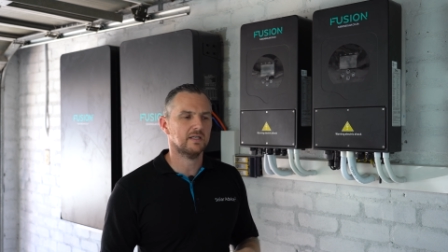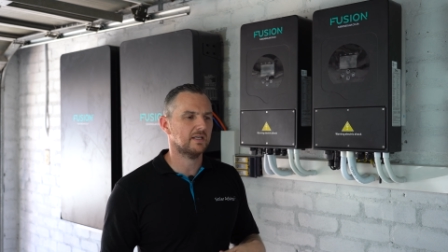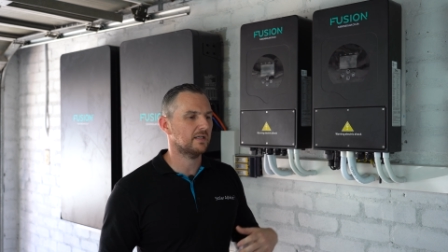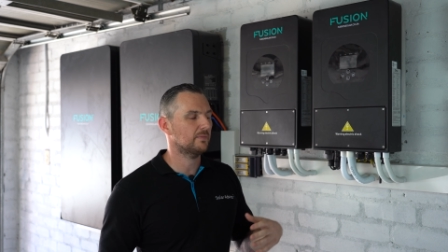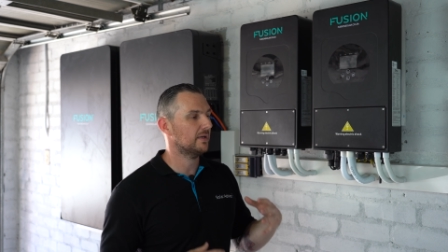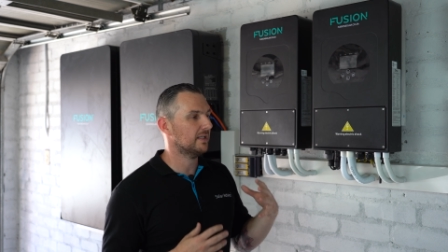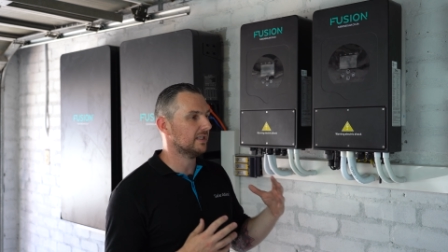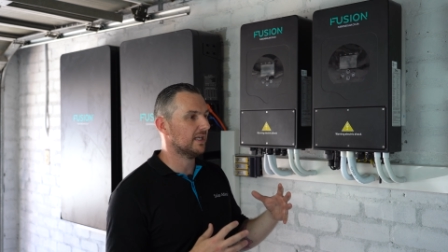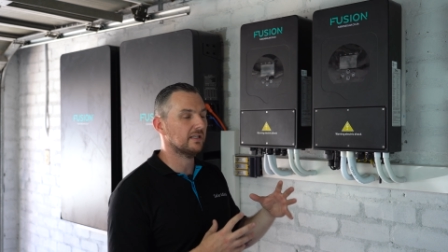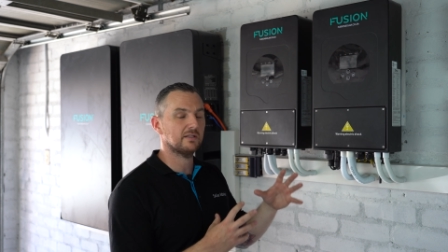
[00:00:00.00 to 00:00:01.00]
Um, and
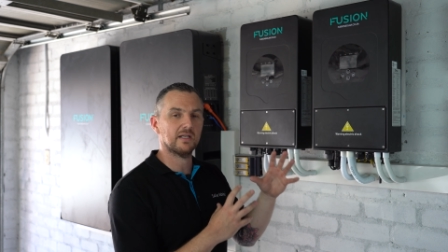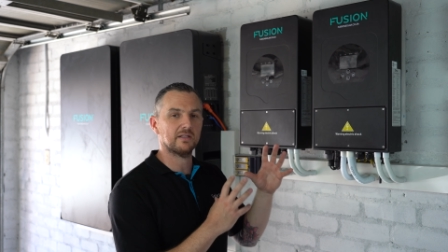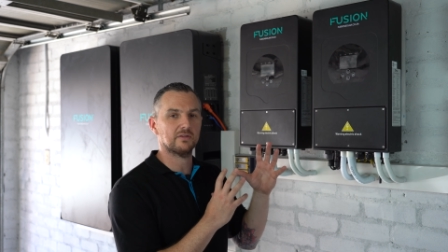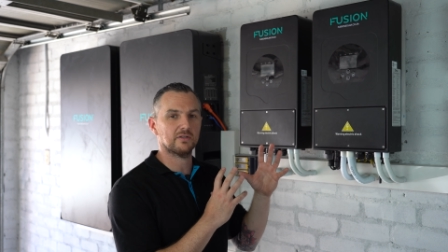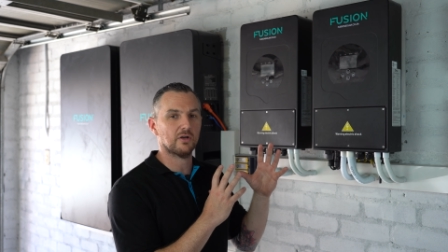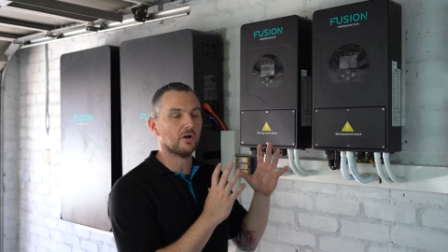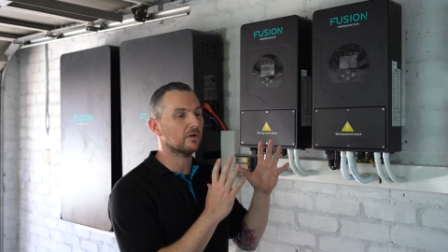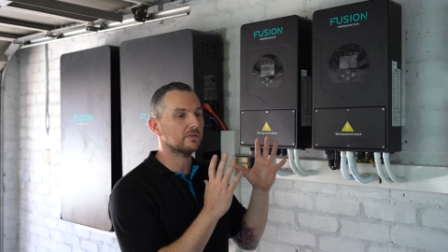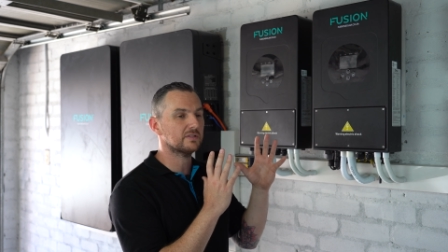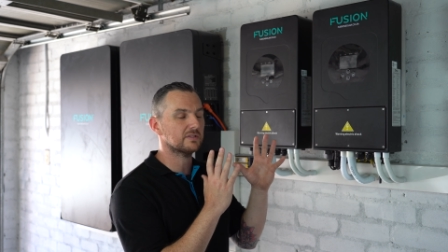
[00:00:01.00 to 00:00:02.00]
again, I
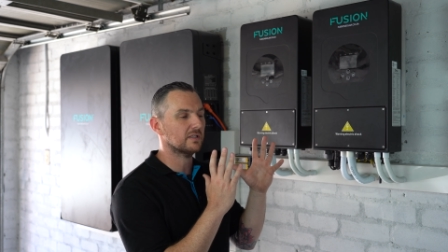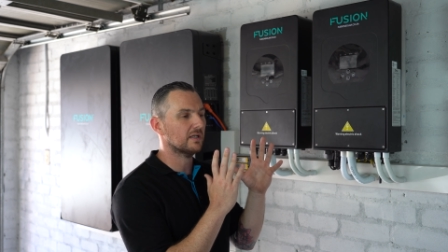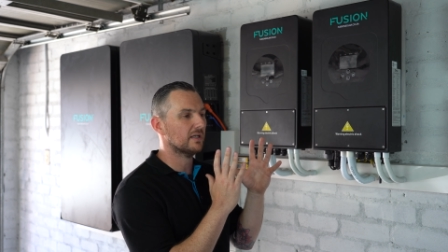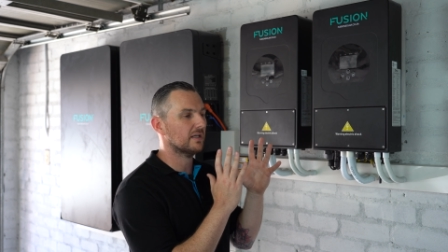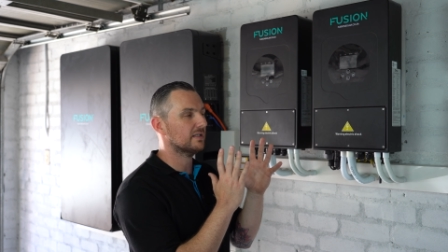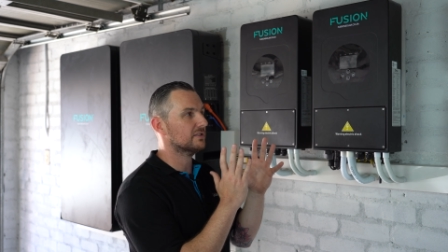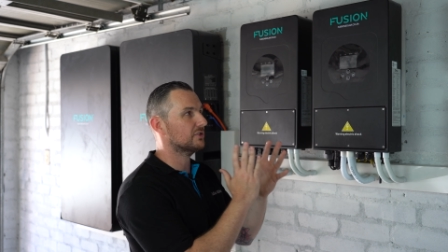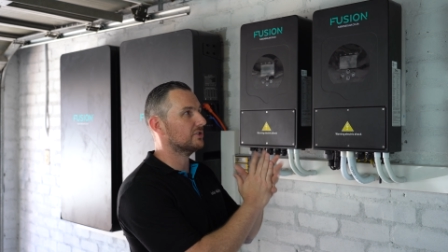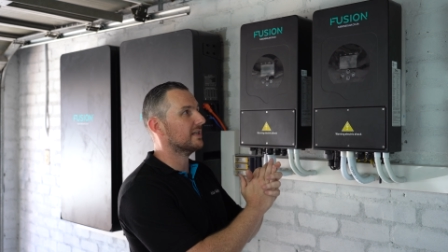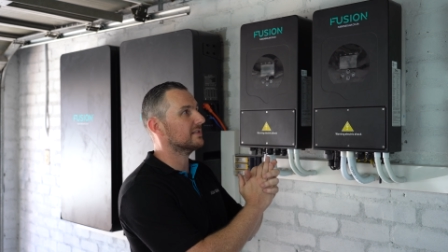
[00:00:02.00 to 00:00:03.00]
can't uh,
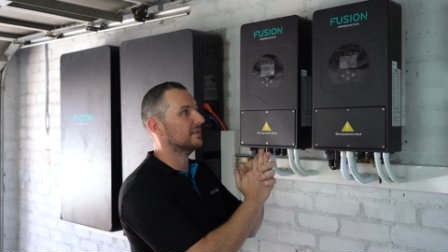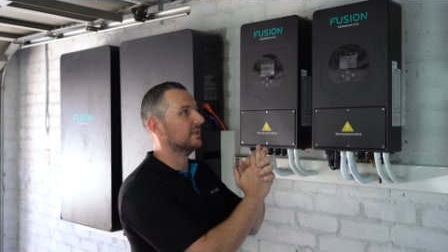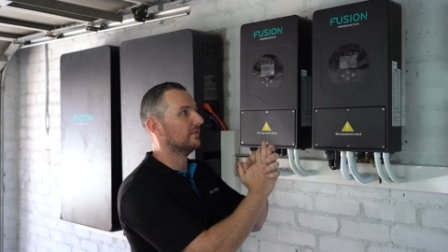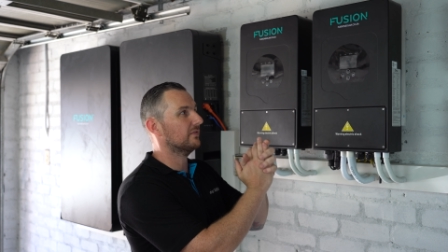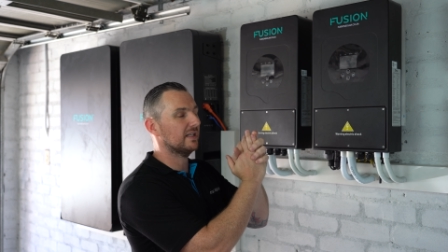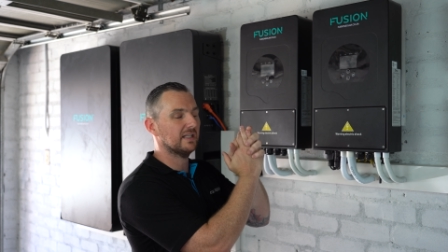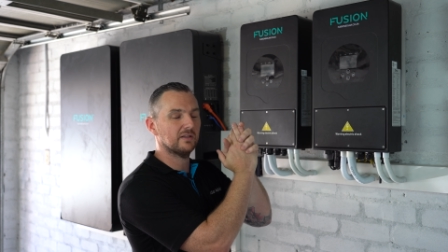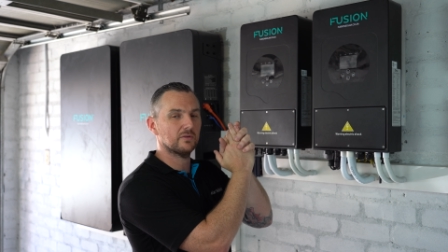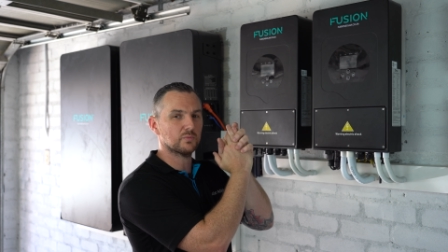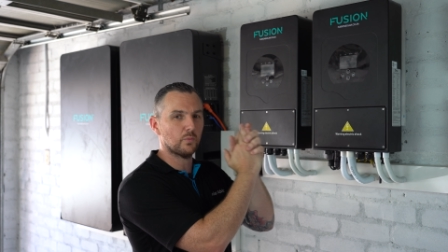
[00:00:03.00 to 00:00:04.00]
suggest enough getting
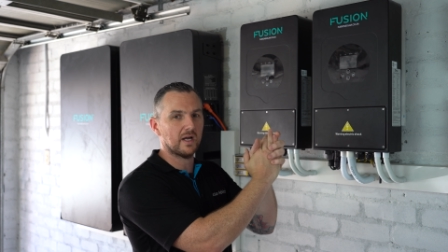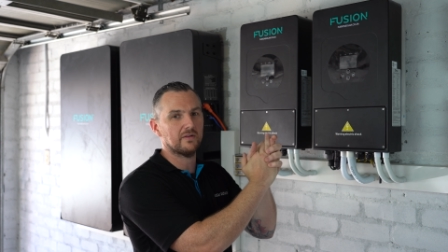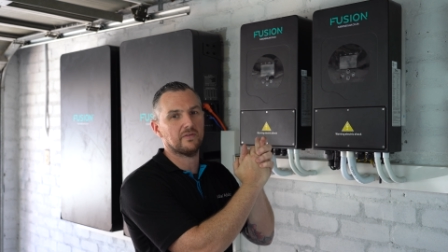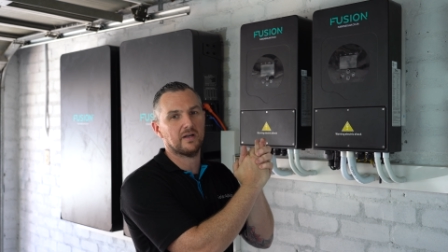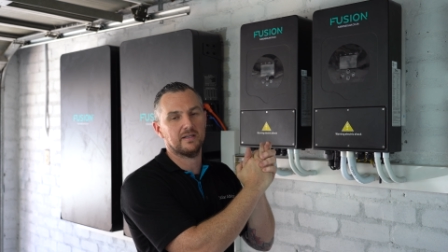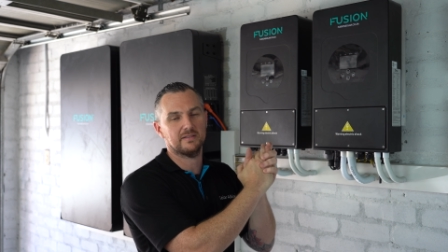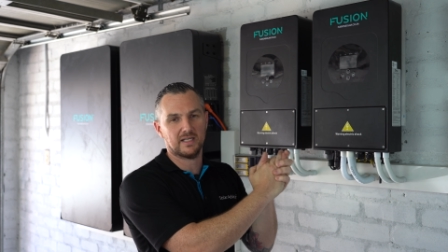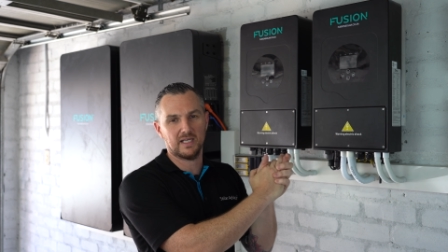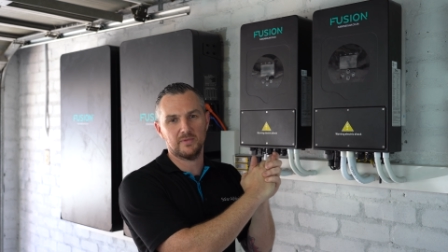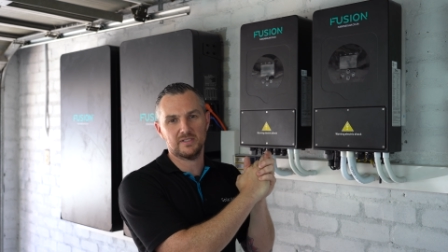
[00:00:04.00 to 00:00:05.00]
those Wi-Fi
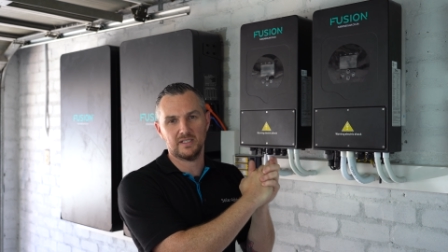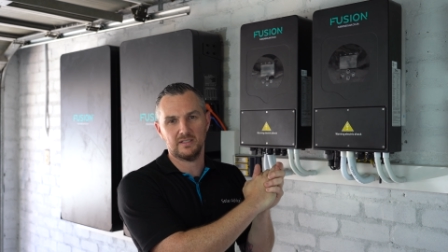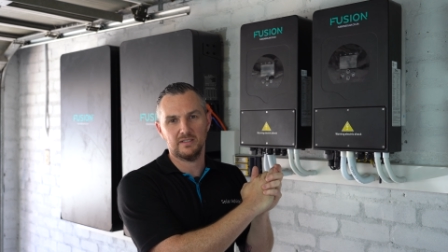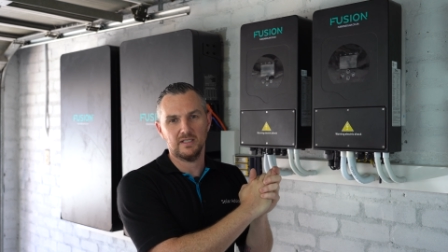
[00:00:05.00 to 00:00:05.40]
timers in